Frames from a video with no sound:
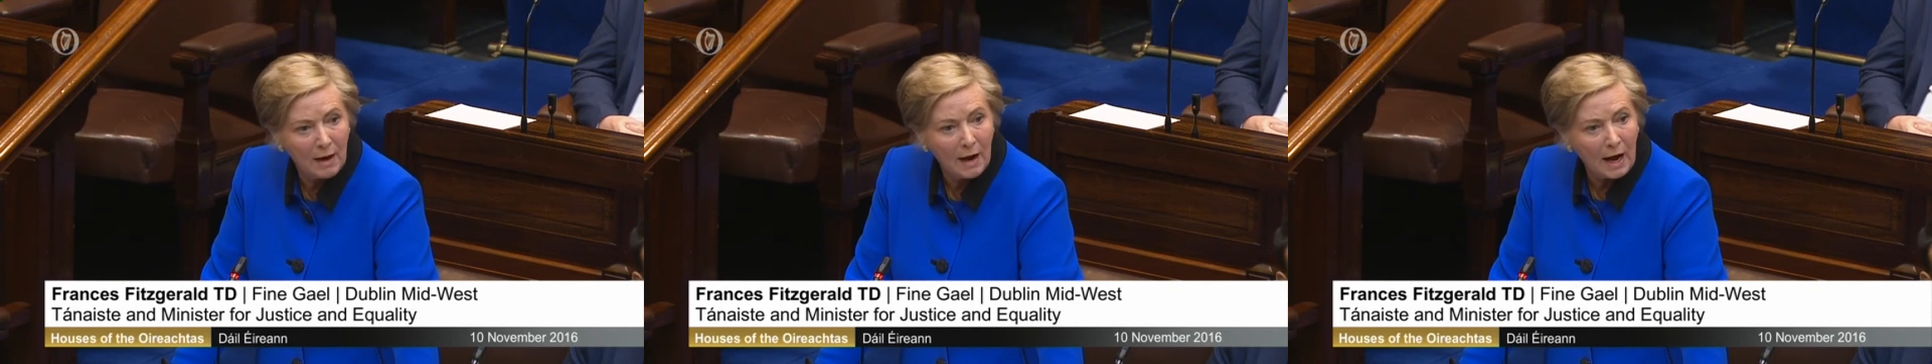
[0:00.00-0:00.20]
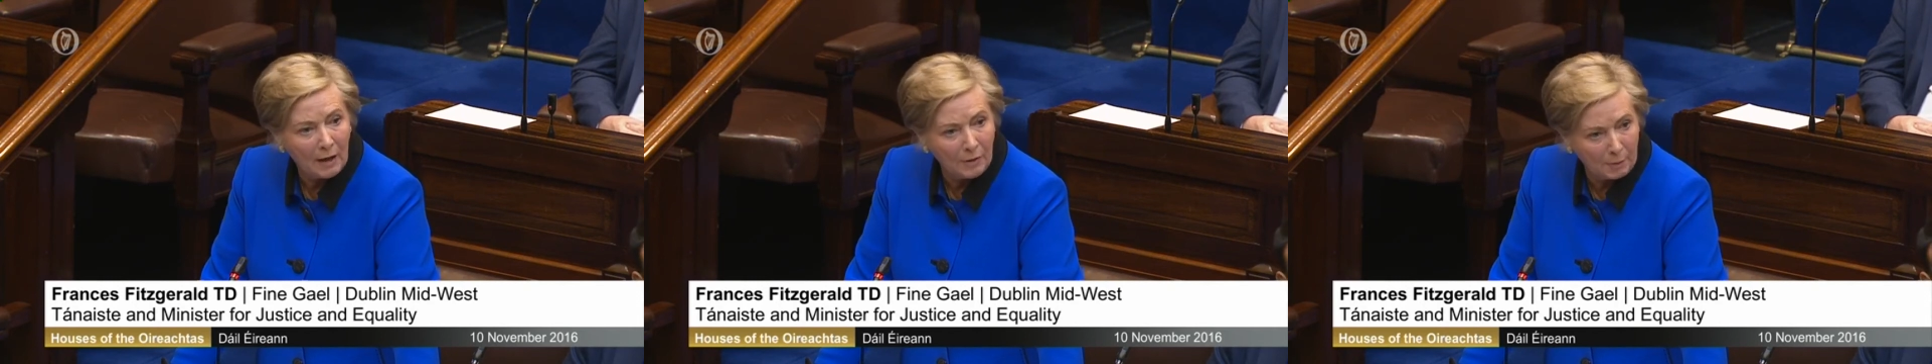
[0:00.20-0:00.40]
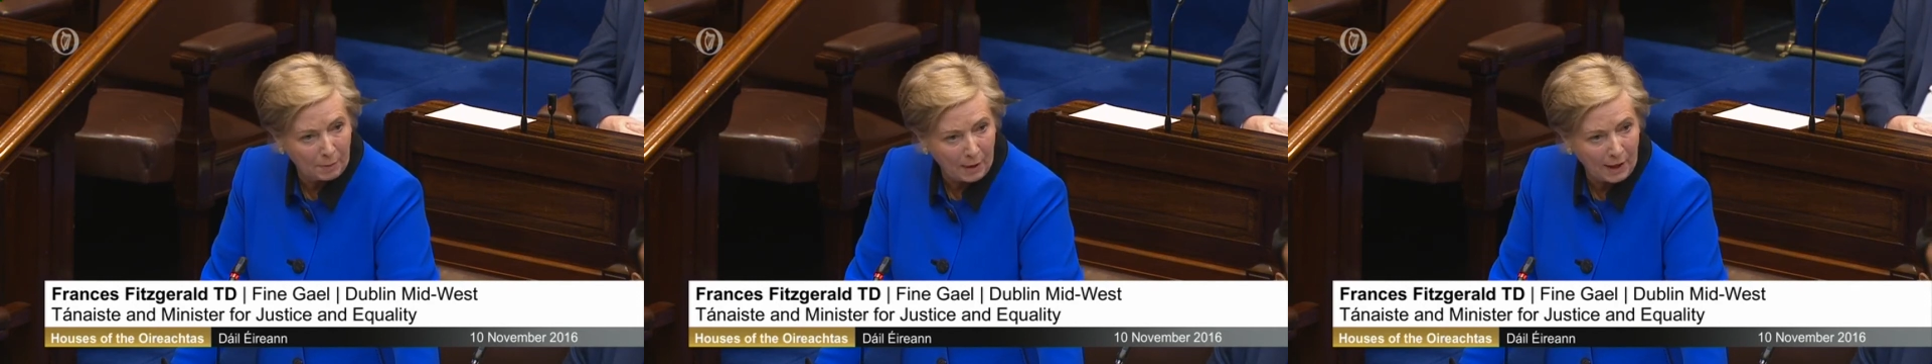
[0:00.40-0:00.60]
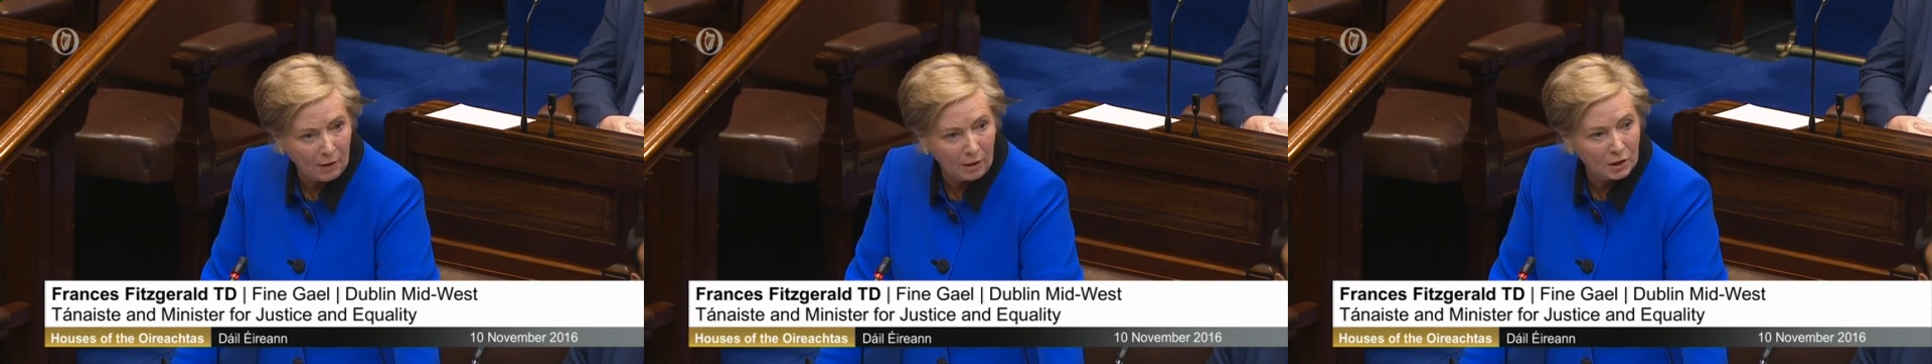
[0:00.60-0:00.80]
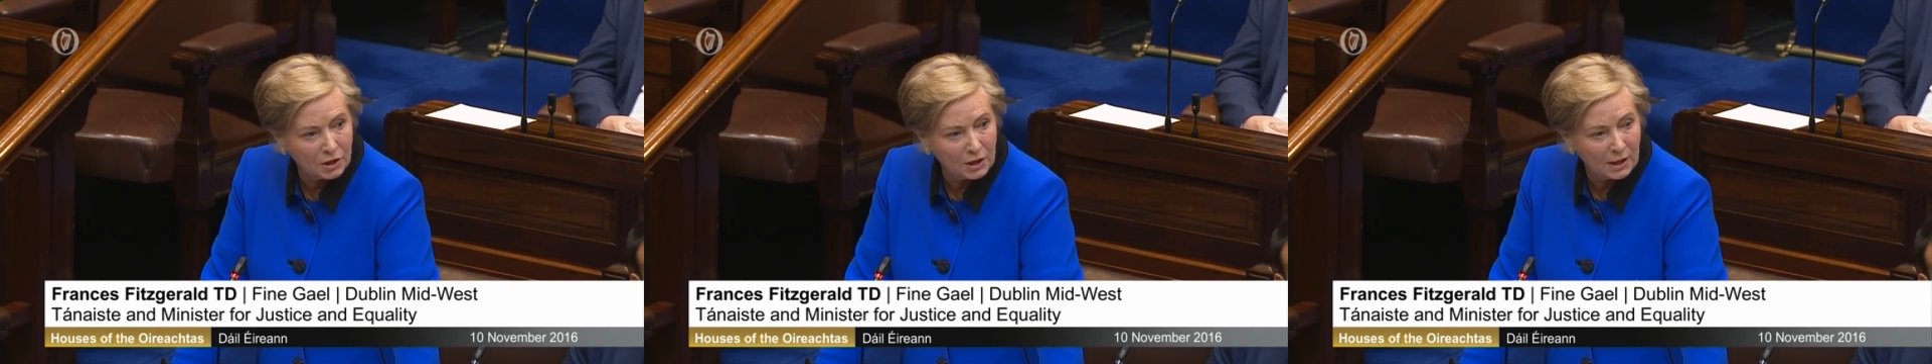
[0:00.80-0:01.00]
and the
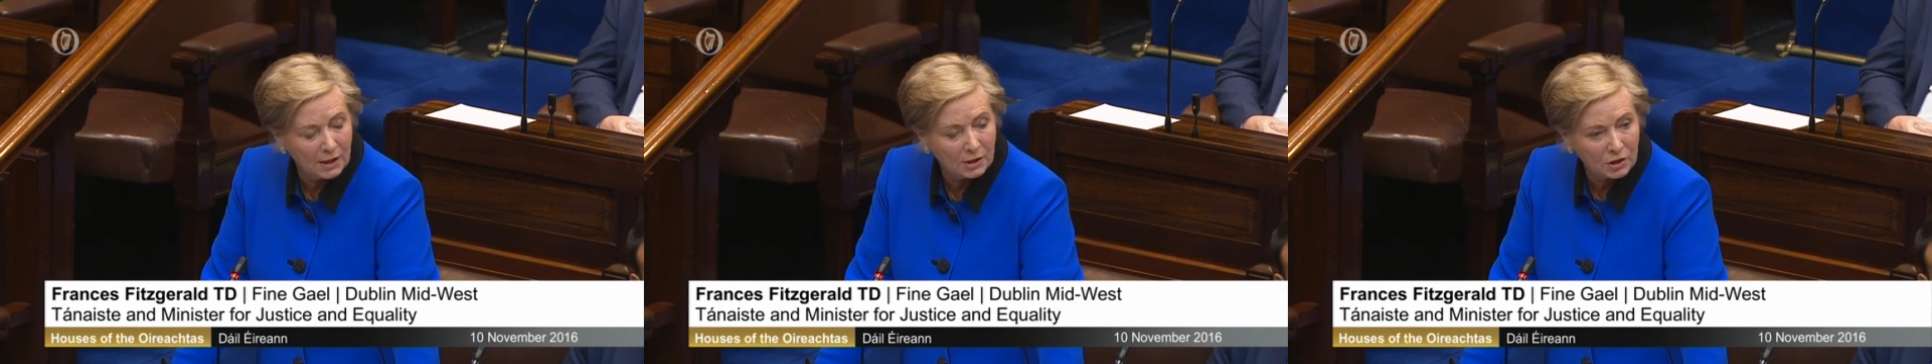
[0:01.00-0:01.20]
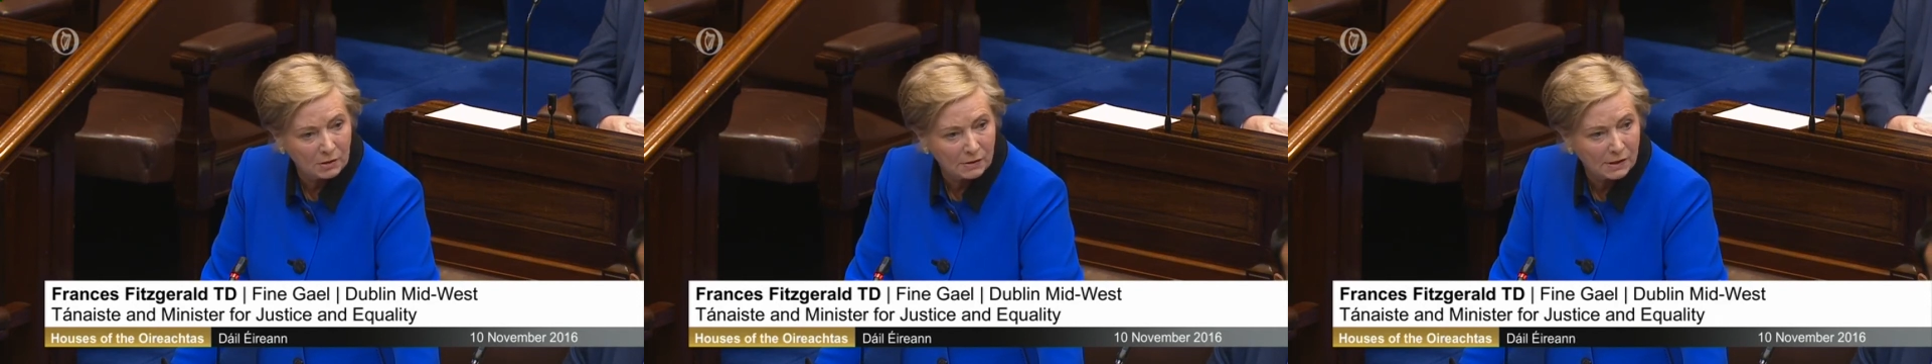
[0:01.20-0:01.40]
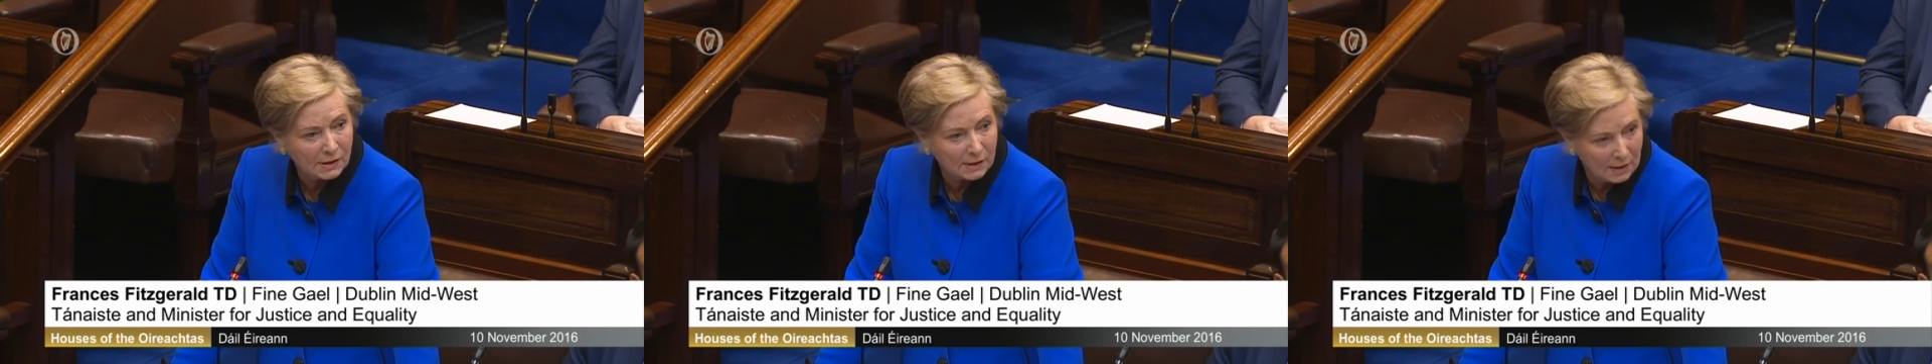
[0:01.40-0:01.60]
priority issues,